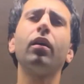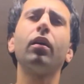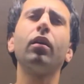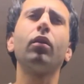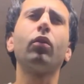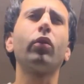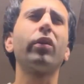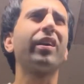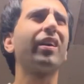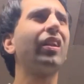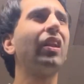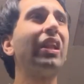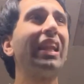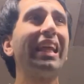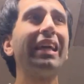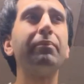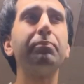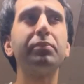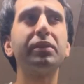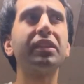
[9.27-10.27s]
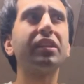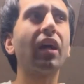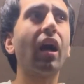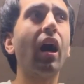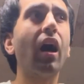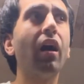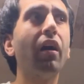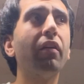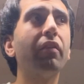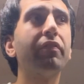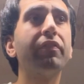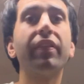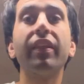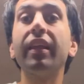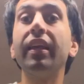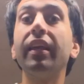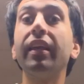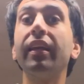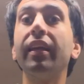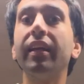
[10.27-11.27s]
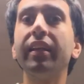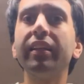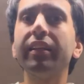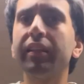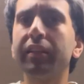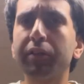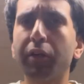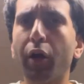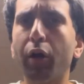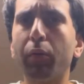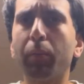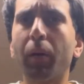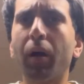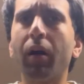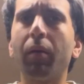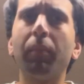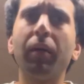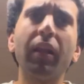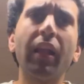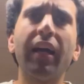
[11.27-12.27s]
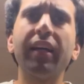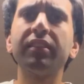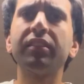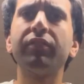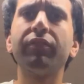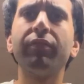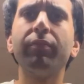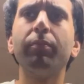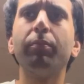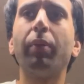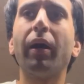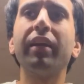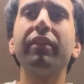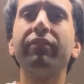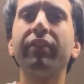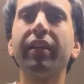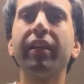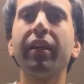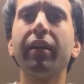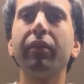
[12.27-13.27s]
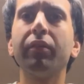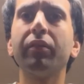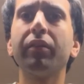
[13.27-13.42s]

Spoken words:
or clips of the Indian cobra on my last bite video.